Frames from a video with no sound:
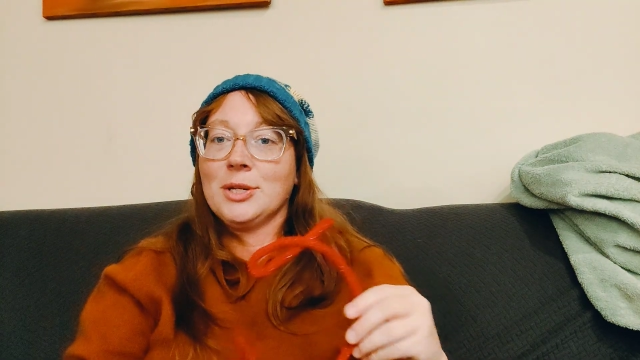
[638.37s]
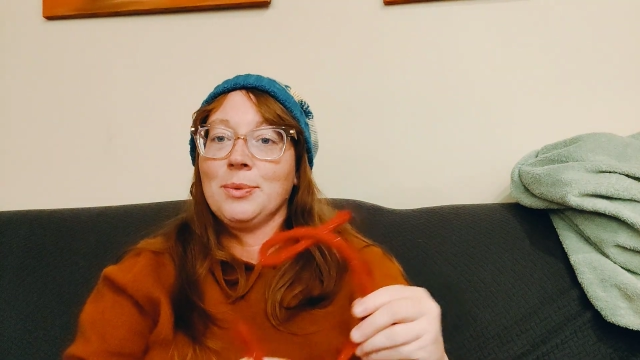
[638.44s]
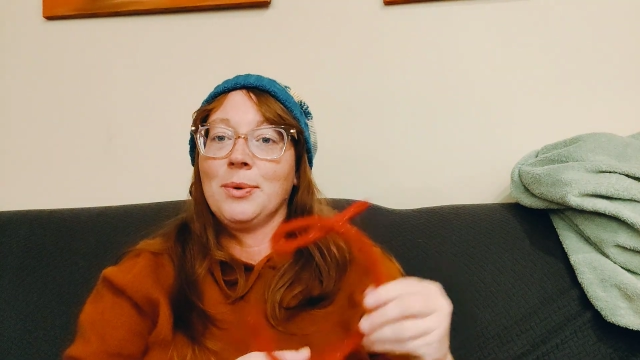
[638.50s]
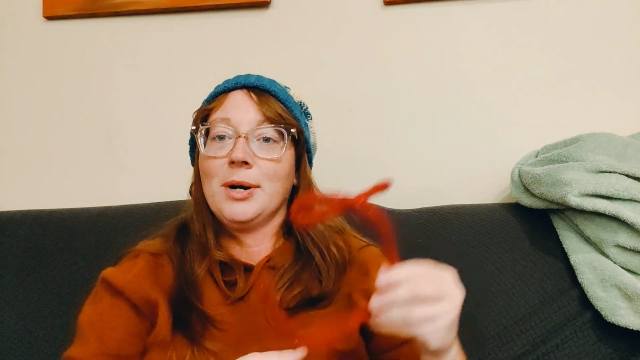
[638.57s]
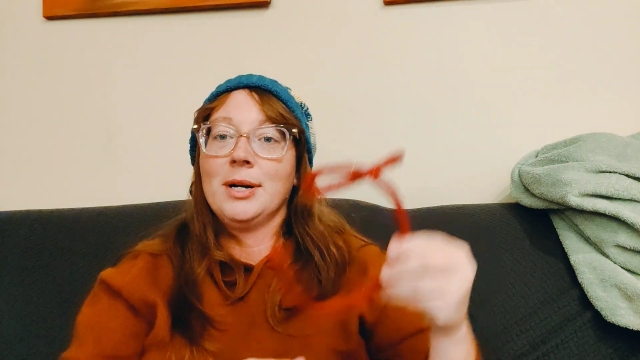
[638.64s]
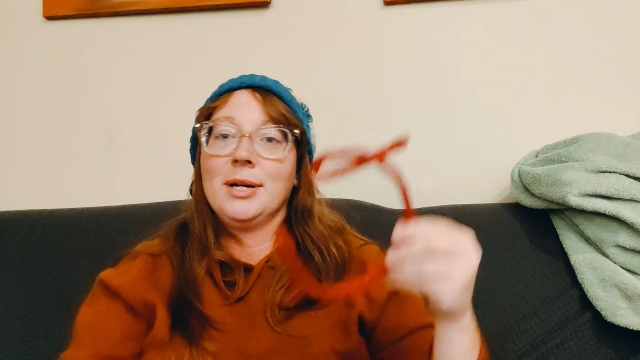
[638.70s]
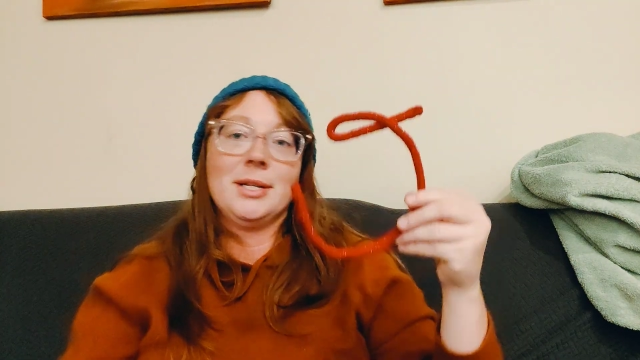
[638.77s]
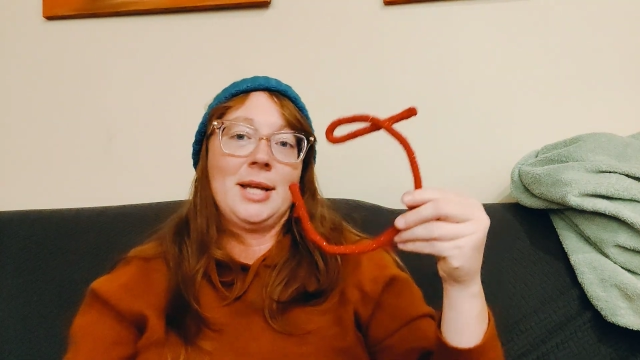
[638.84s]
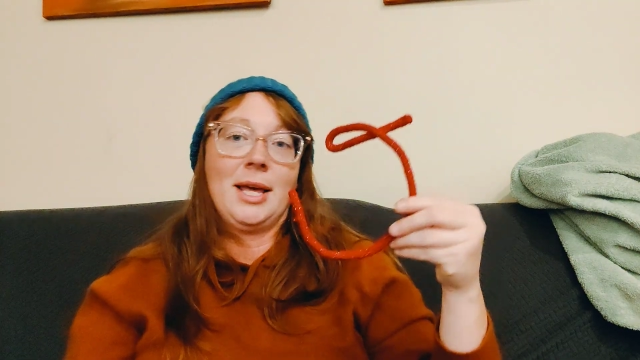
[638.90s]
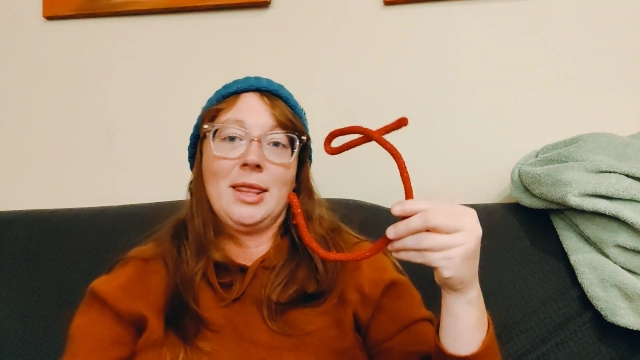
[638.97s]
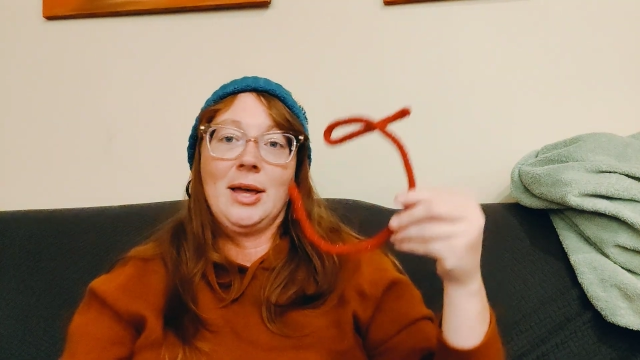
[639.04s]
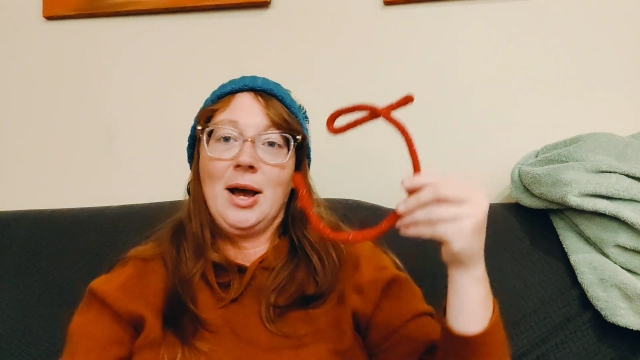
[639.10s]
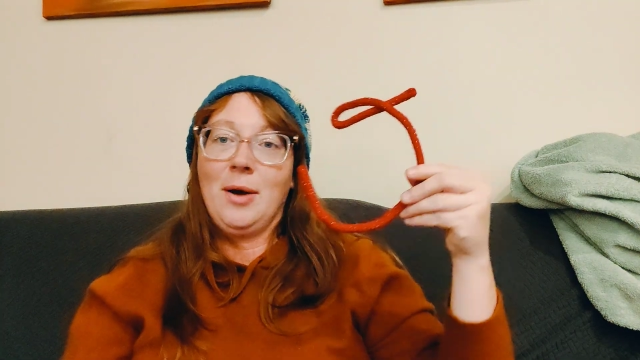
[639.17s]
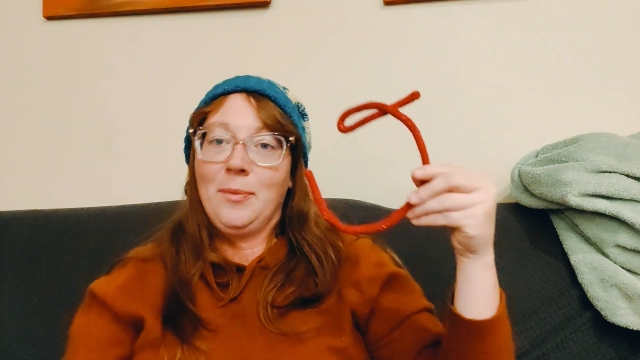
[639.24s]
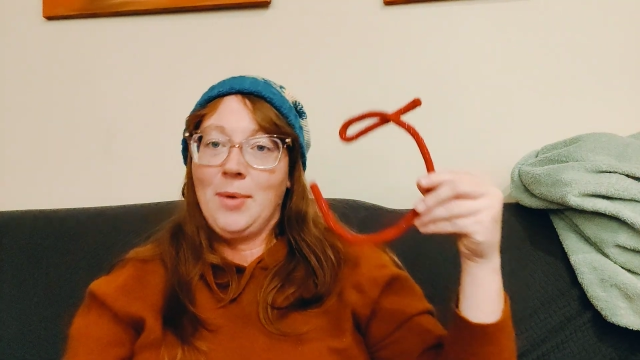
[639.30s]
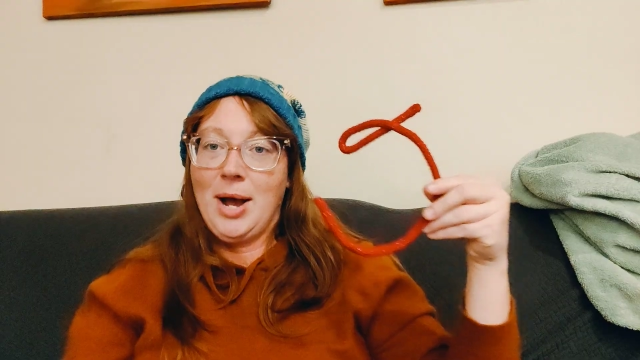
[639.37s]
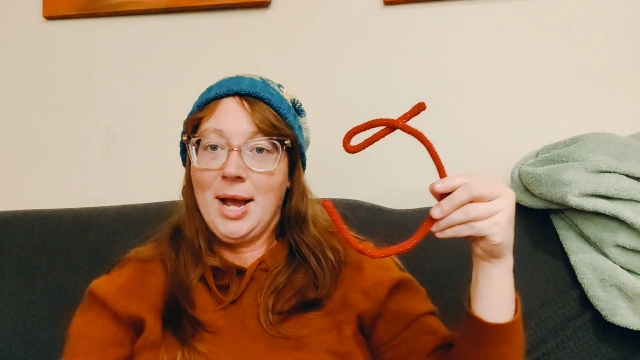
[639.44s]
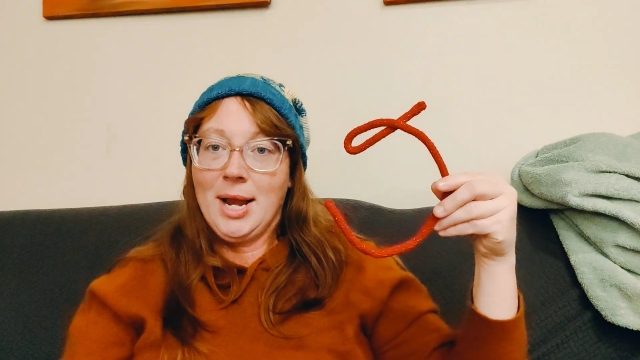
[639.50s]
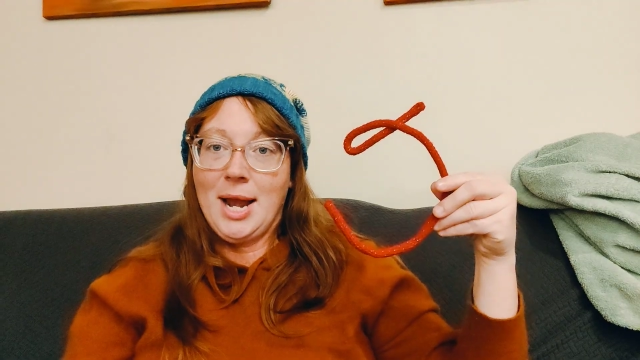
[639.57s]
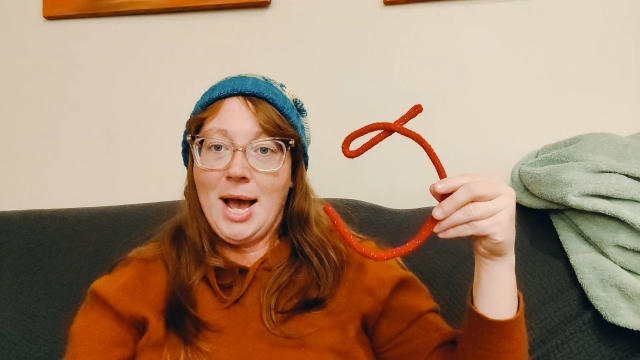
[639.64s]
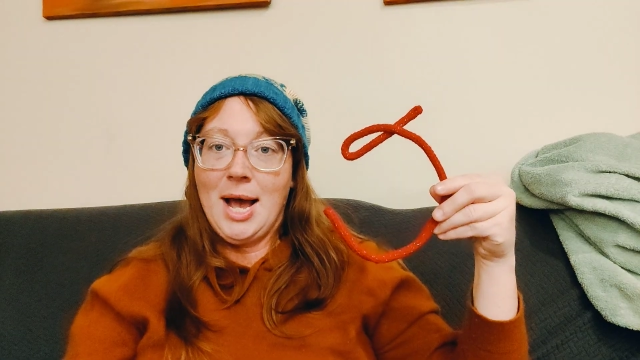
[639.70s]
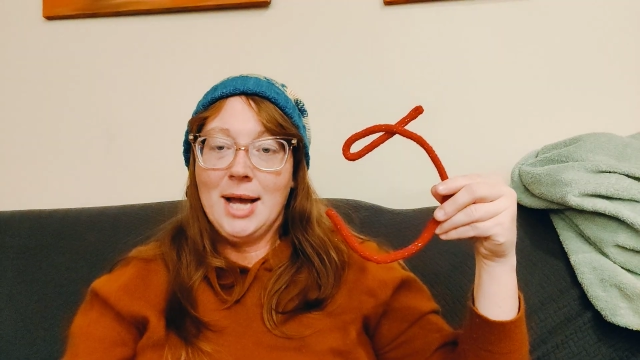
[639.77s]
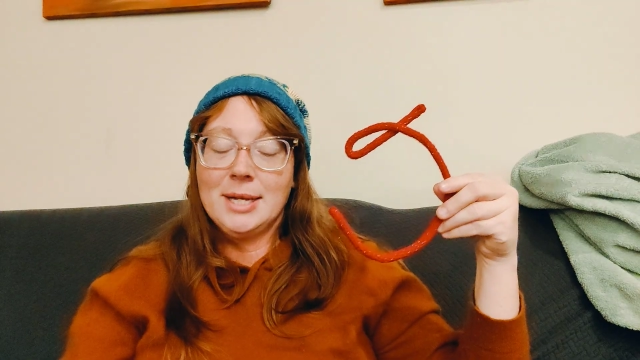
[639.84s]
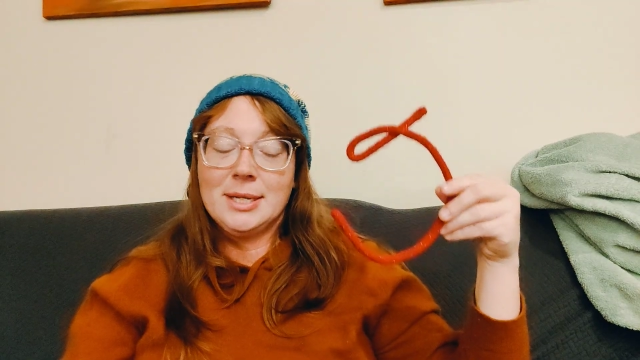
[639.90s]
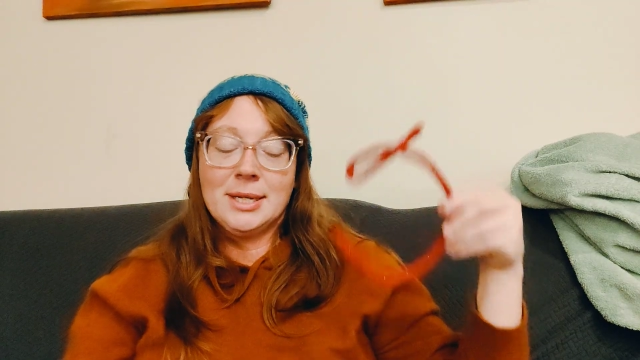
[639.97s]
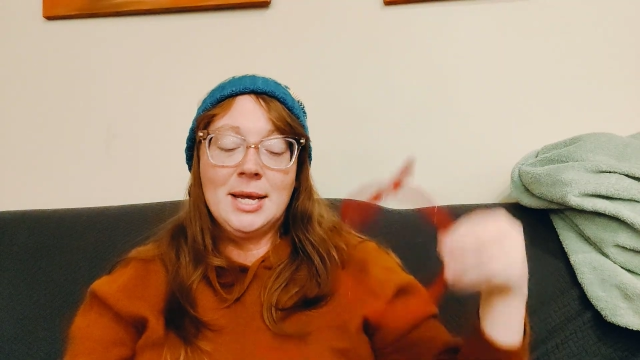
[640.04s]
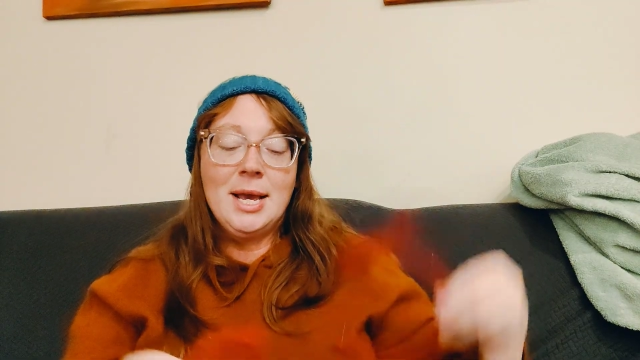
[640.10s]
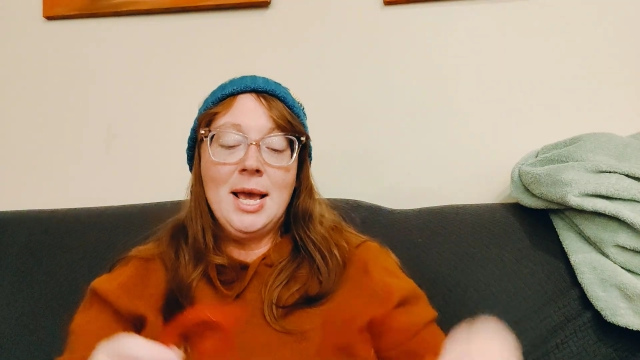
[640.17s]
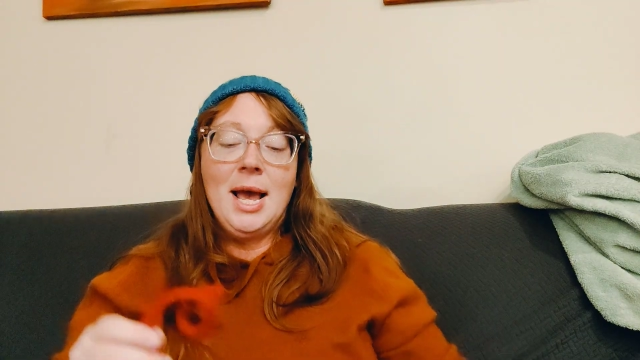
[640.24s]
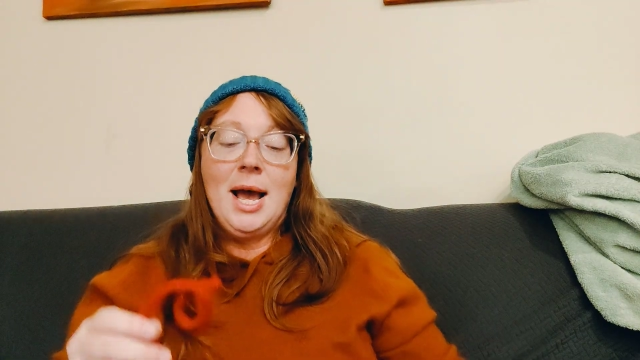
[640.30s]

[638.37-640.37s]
swirls, I thought, why not?